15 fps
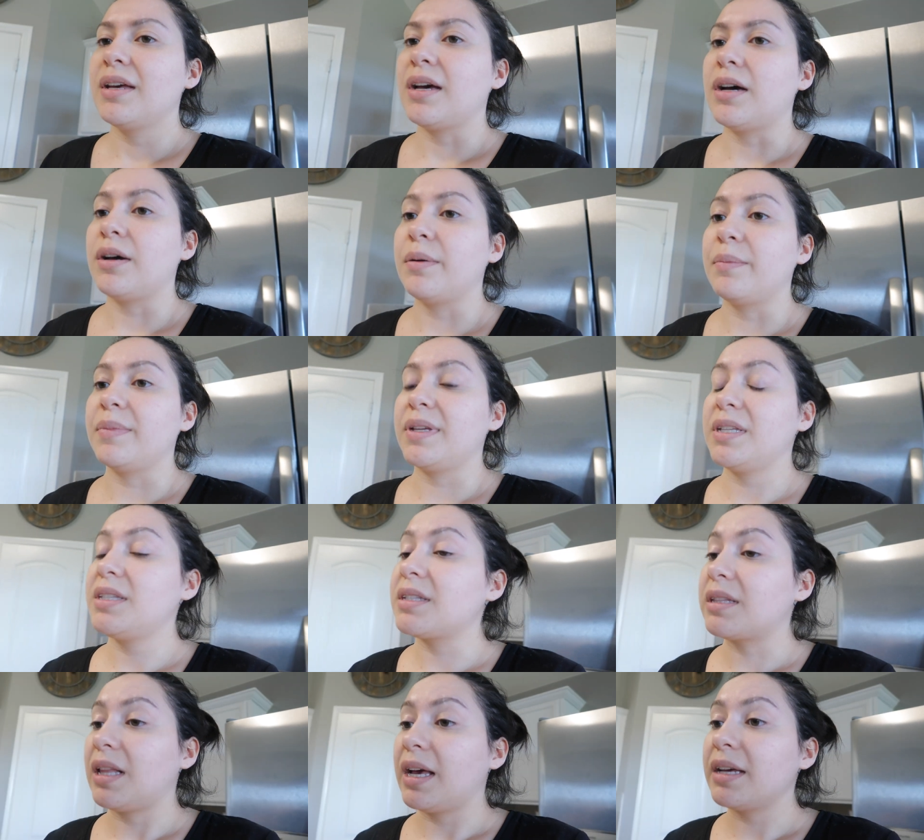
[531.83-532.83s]
um,
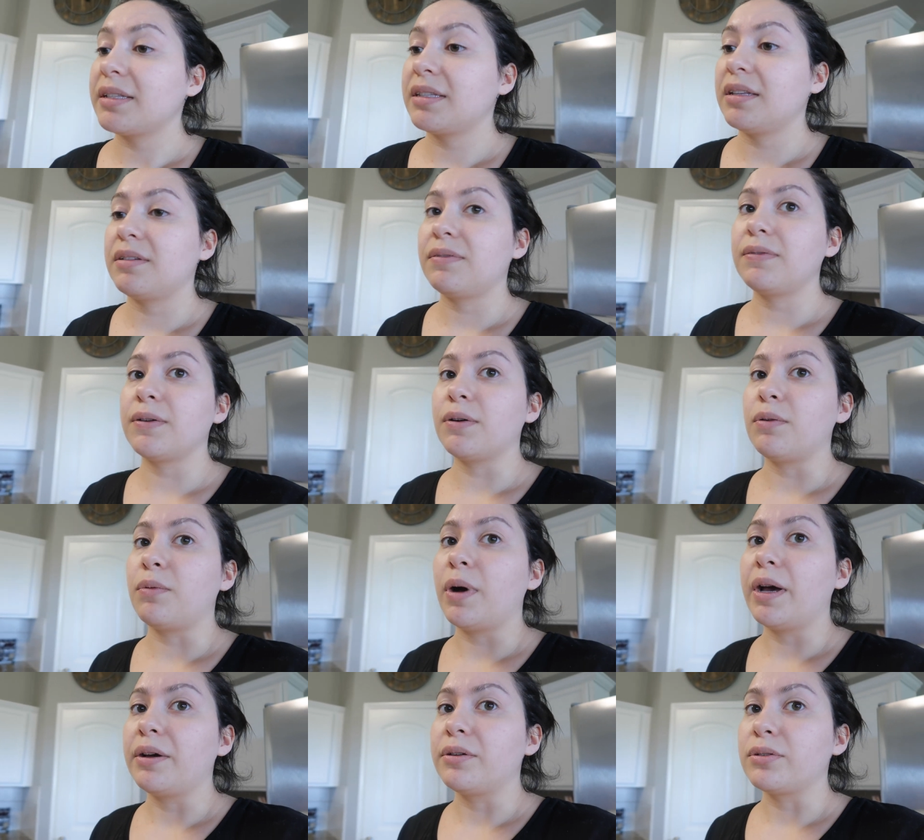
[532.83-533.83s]
it's lasted for a
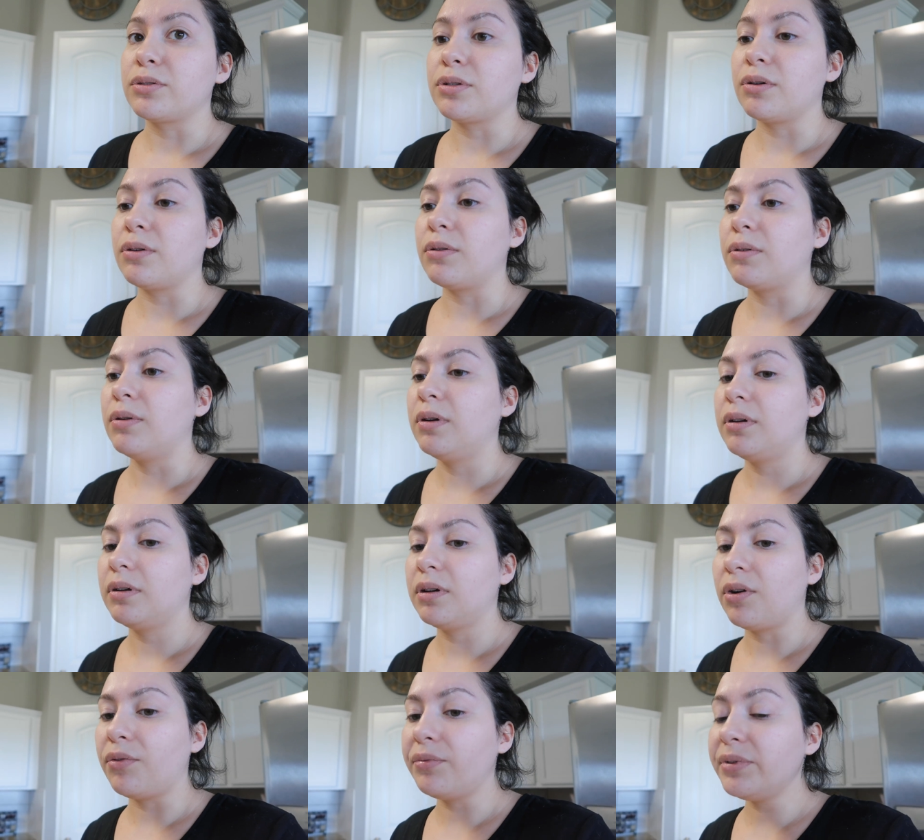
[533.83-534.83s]
while so
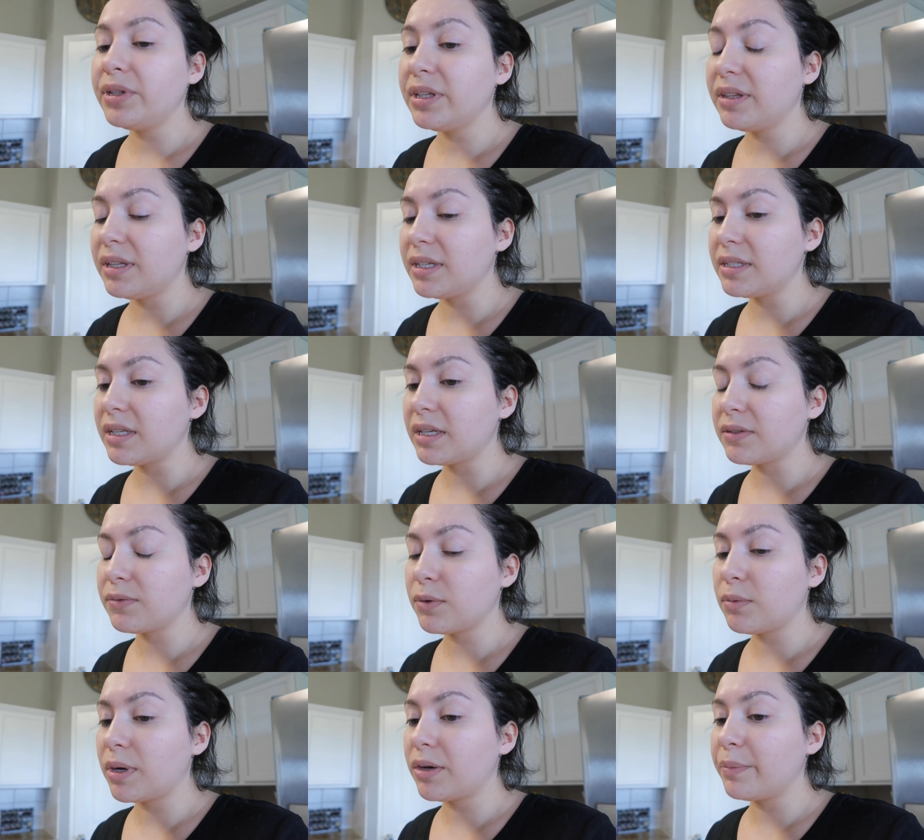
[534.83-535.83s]
hopefully these mm. last
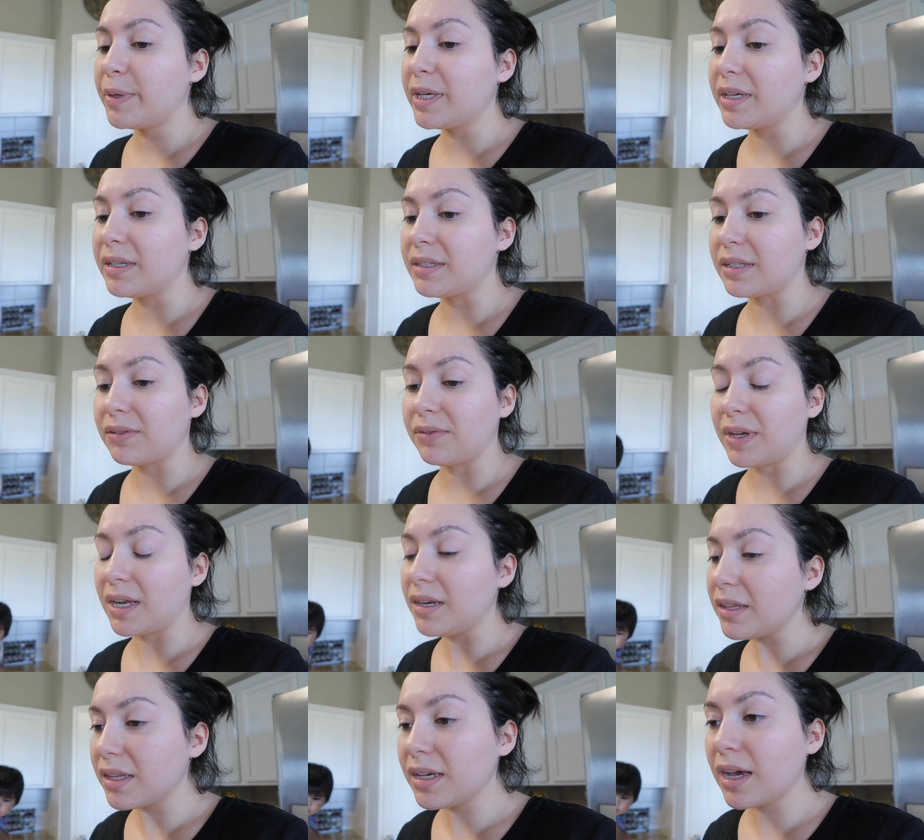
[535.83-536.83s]
for a while because if
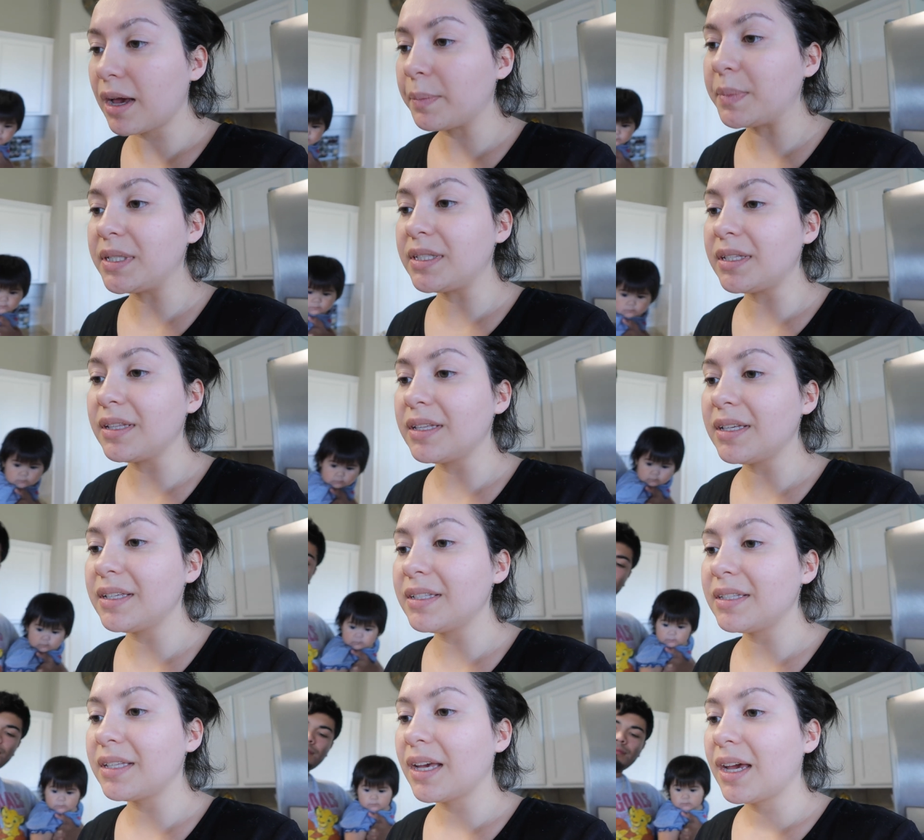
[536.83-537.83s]
anything happens to
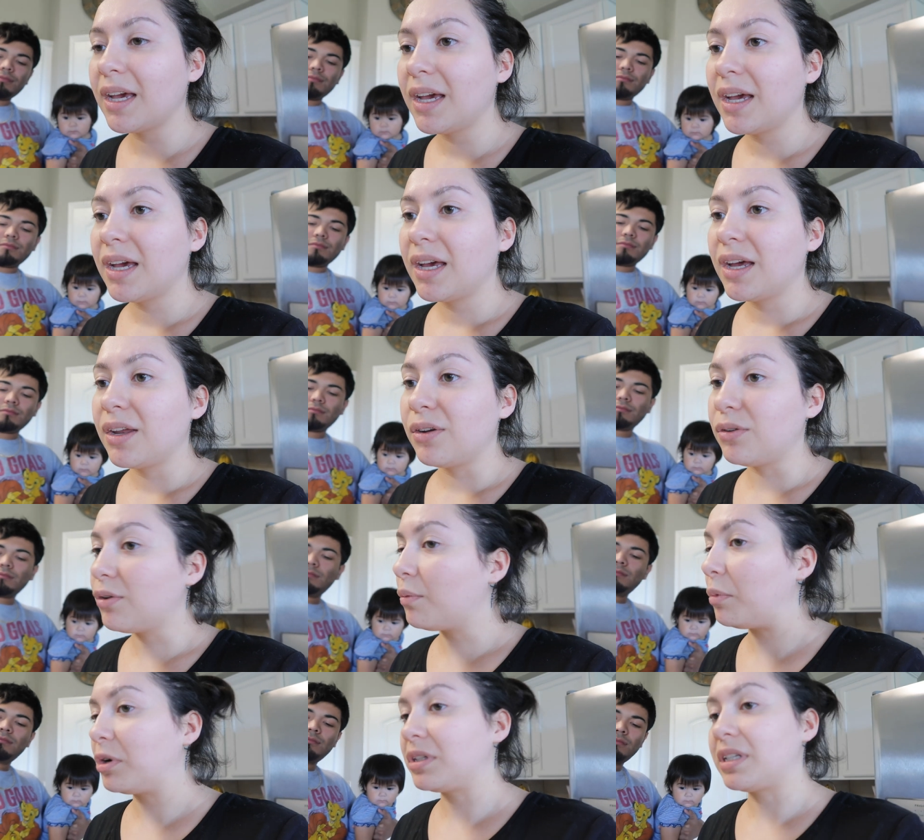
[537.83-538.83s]
these no more